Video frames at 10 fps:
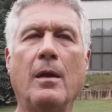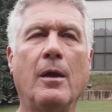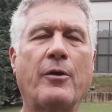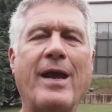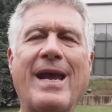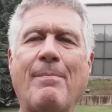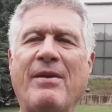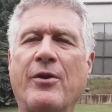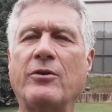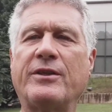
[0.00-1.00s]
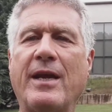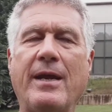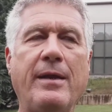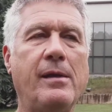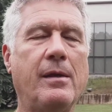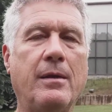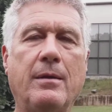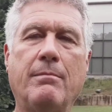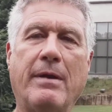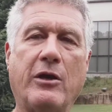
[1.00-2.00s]
Okay, happy Thursday.
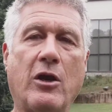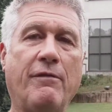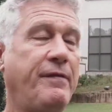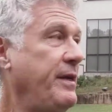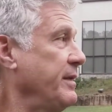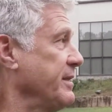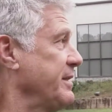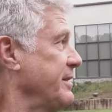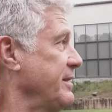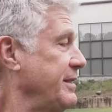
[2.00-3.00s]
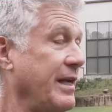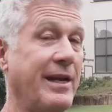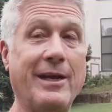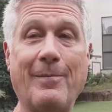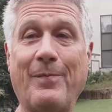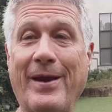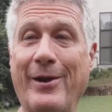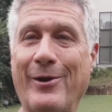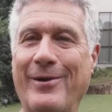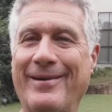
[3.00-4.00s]
My coffee is sitting up
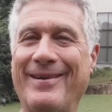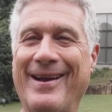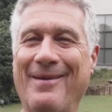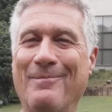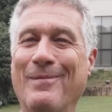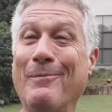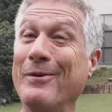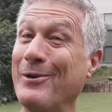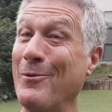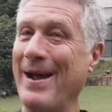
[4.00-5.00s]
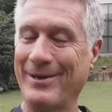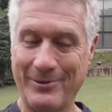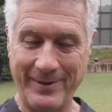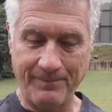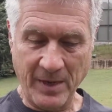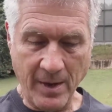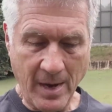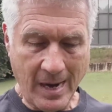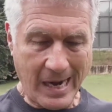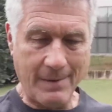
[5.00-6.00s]
there. I'm going to go back to it.
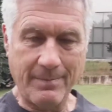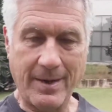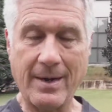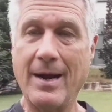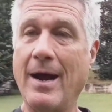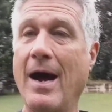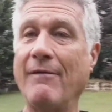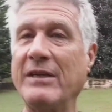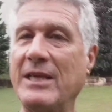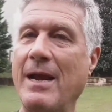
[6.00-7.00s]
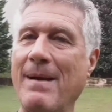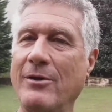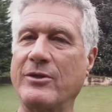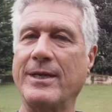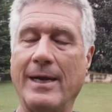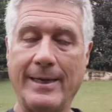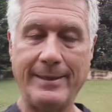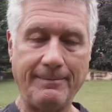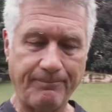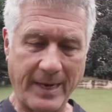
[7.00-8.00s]
Um, Obviously, I'm
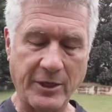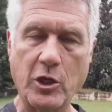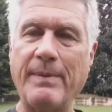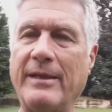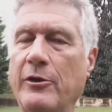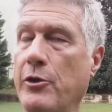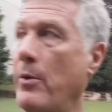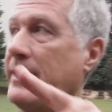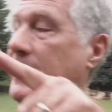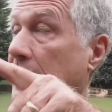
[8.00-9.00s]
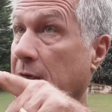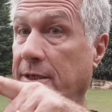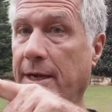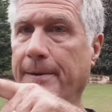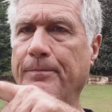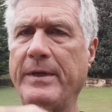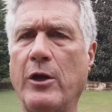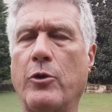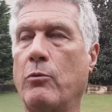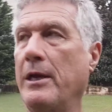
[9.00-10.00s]
outside, and it's going to be a little noisy because I'm
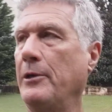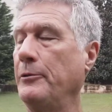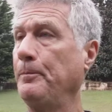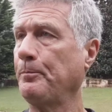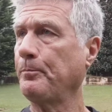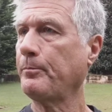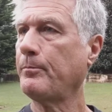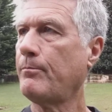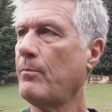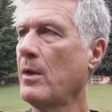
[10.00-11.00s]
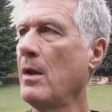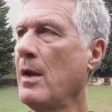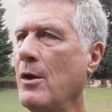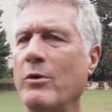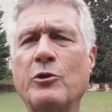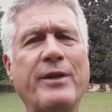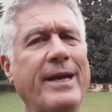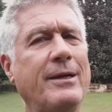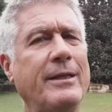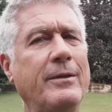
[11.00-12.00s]
near the road, which will
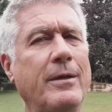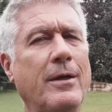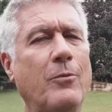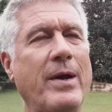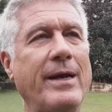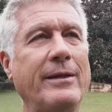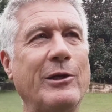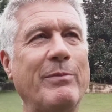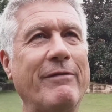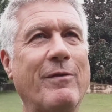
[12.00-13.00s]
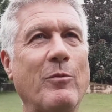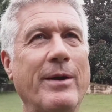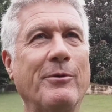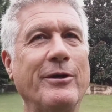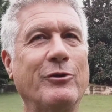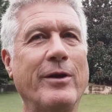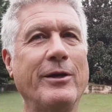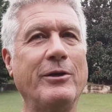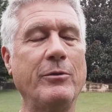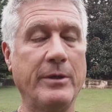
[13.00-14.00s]
take away a little bit from what I'm going to try
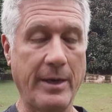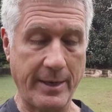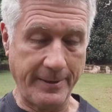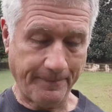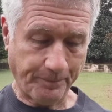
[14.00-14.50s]
to do today.